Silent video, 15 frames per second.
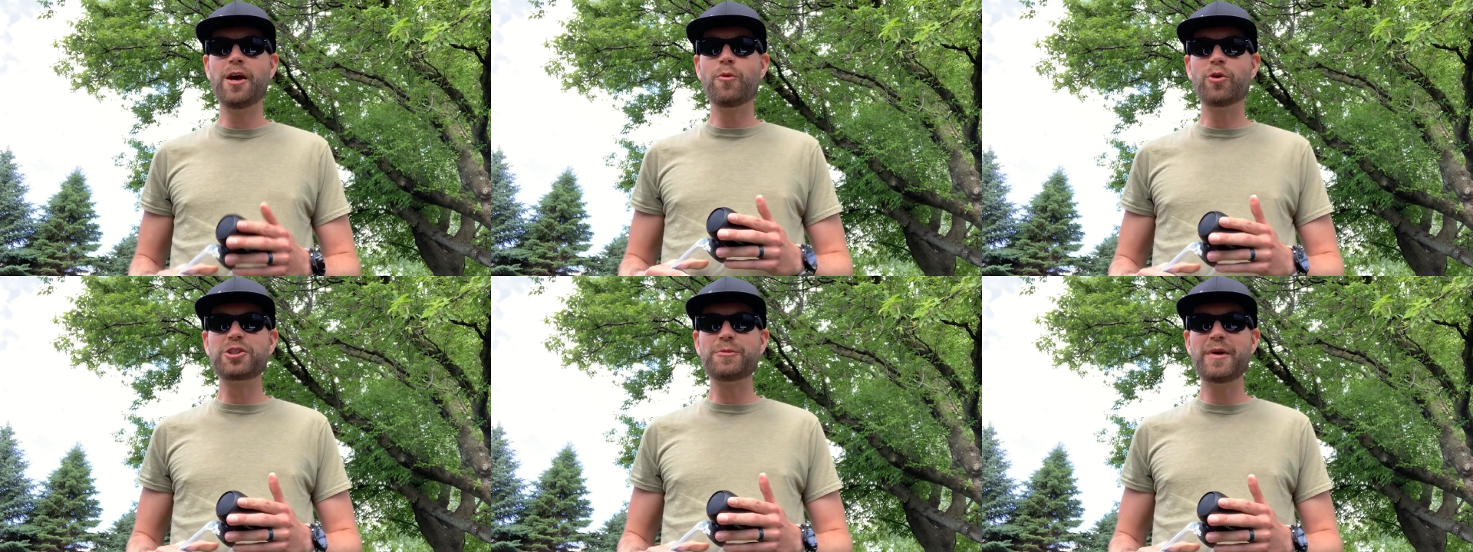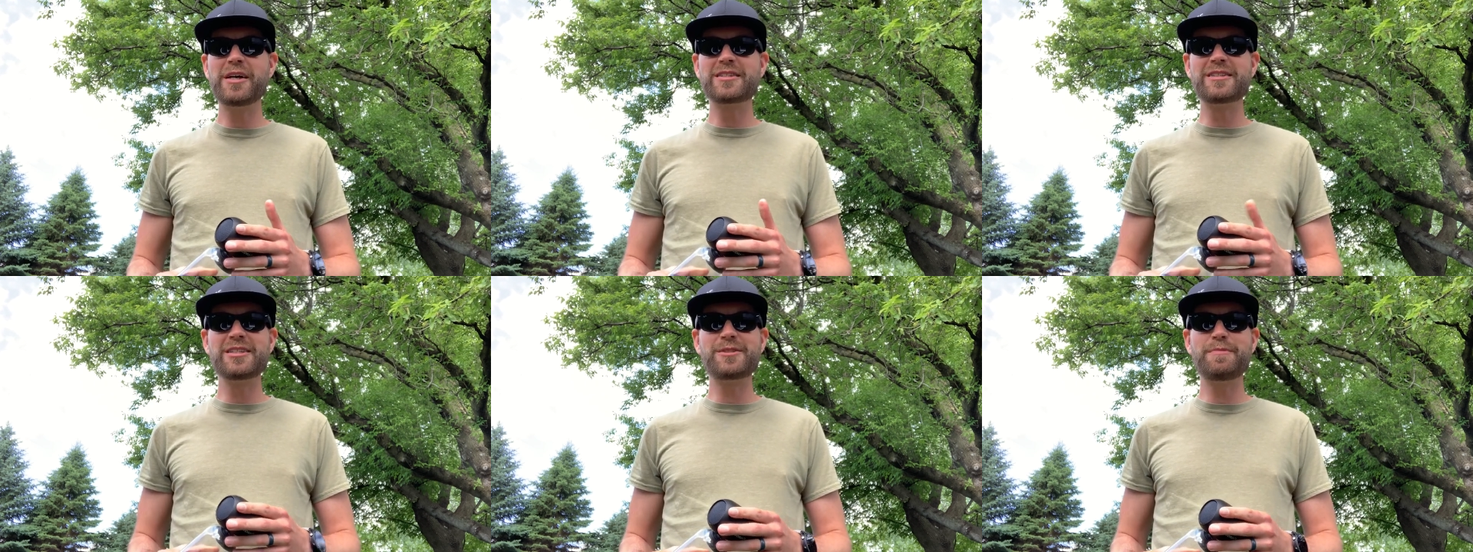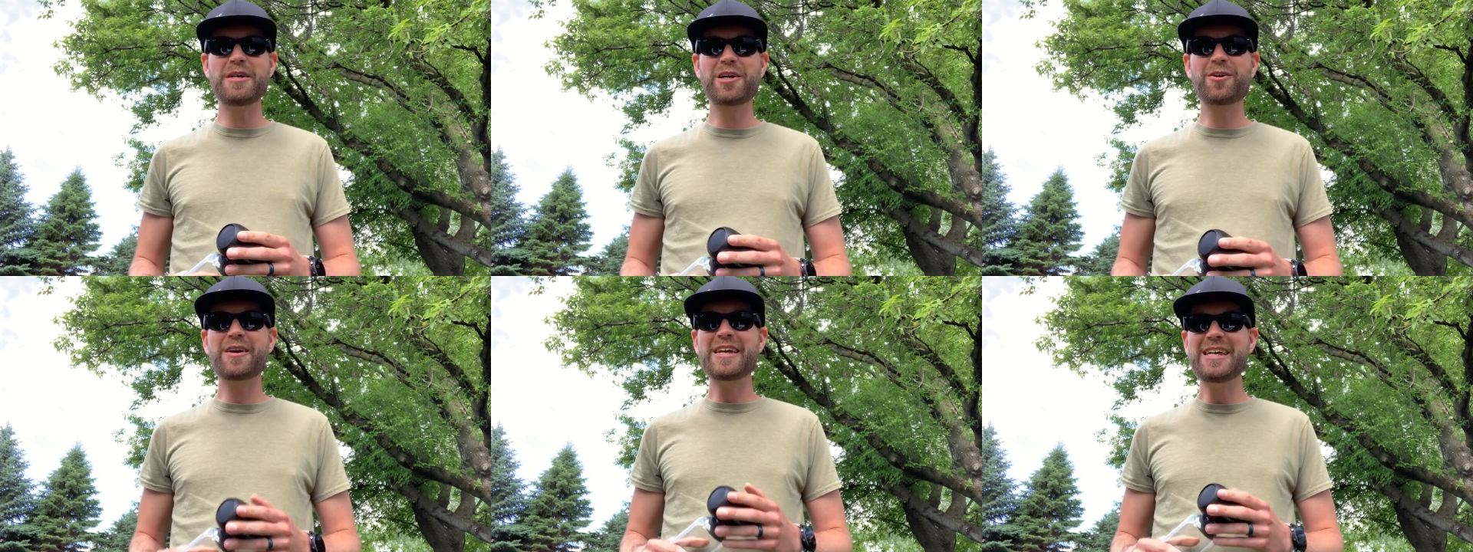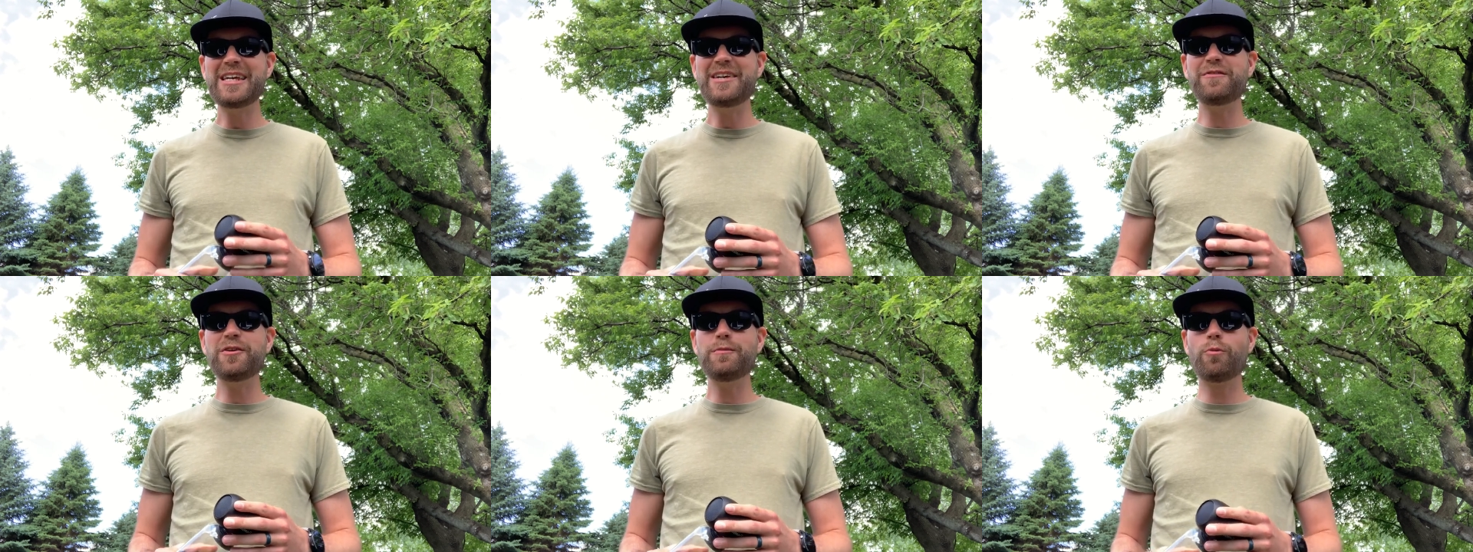which makes this speaker
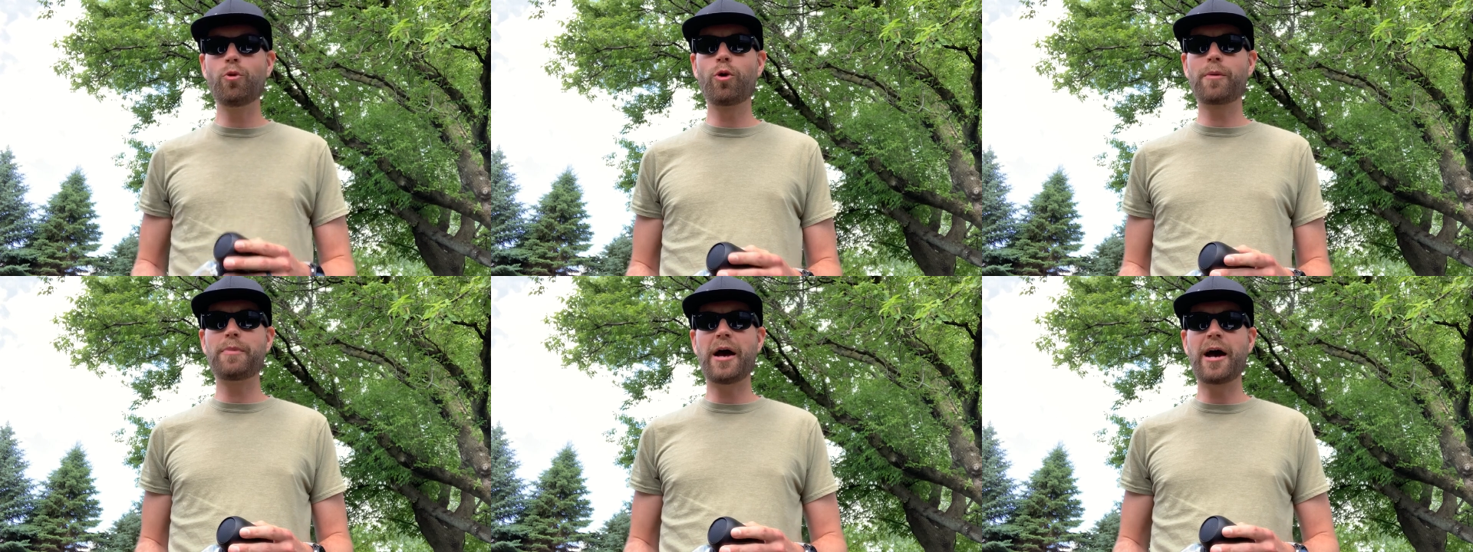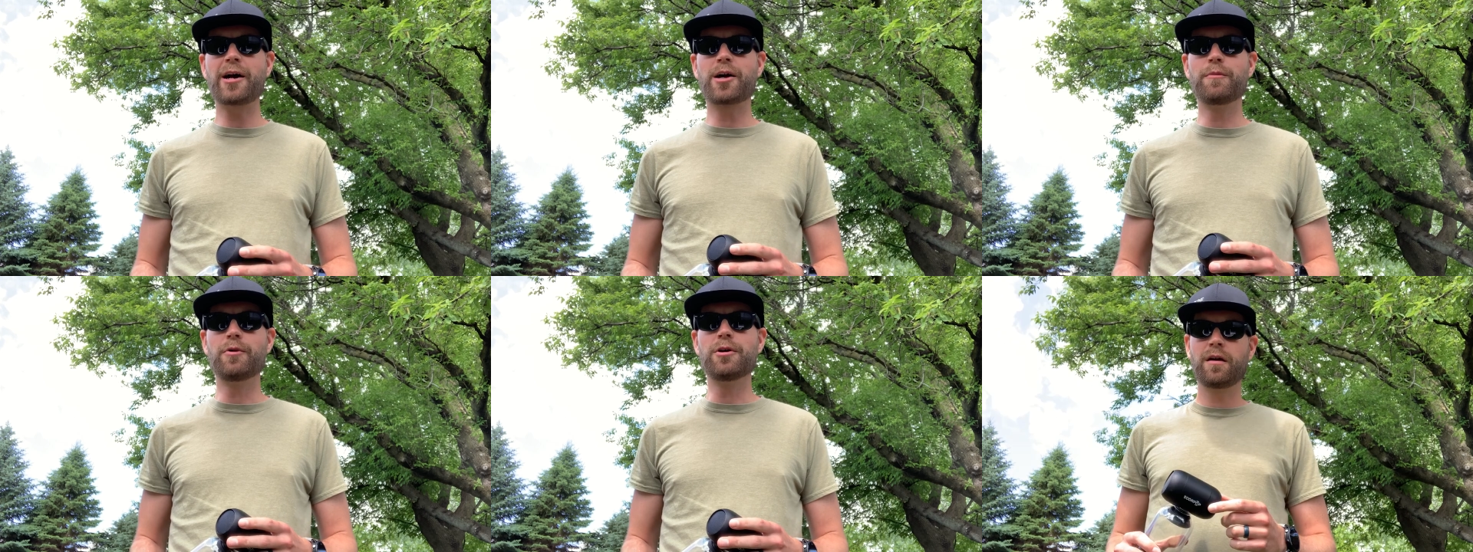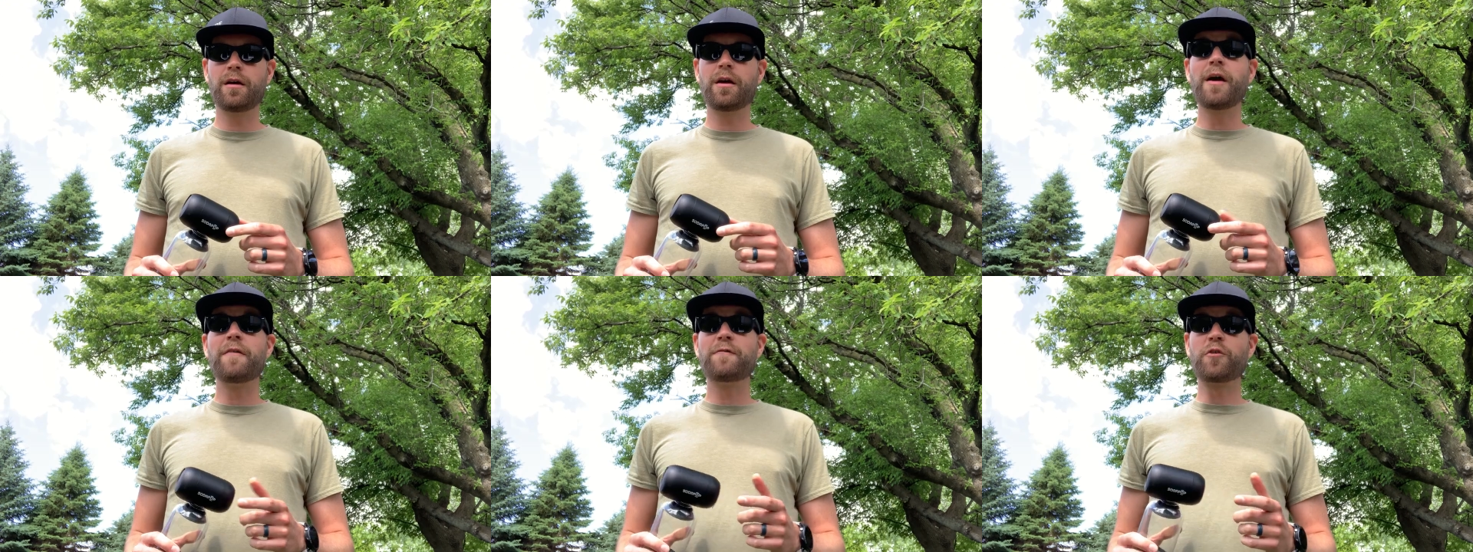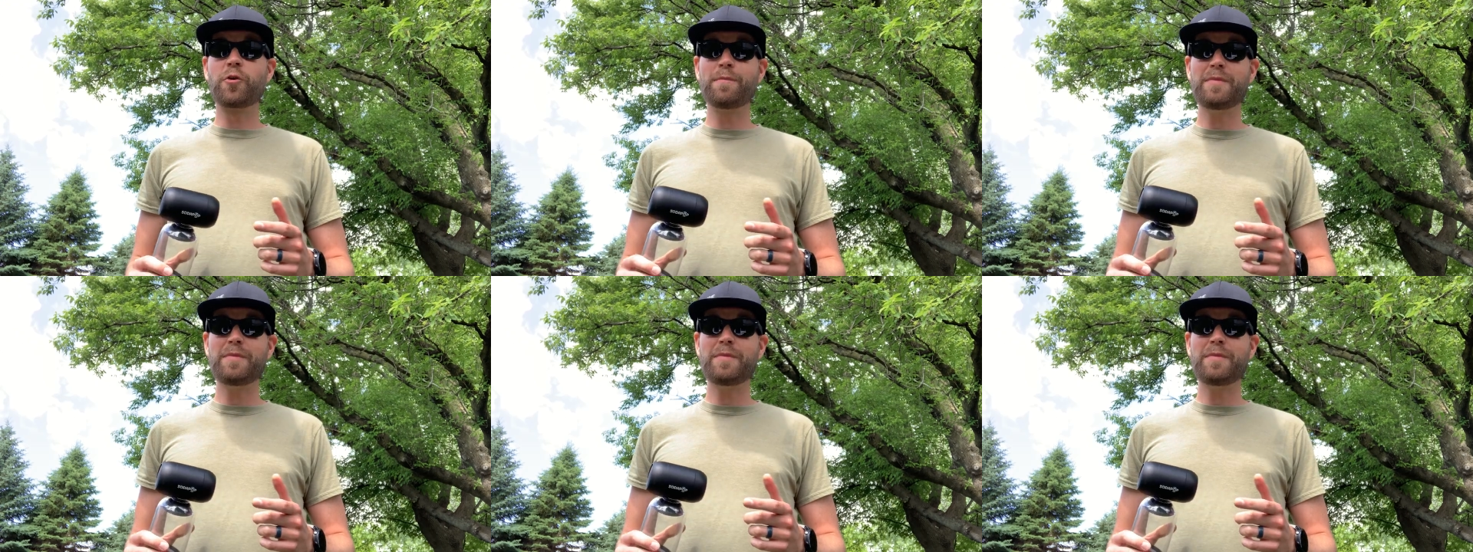even more packable. For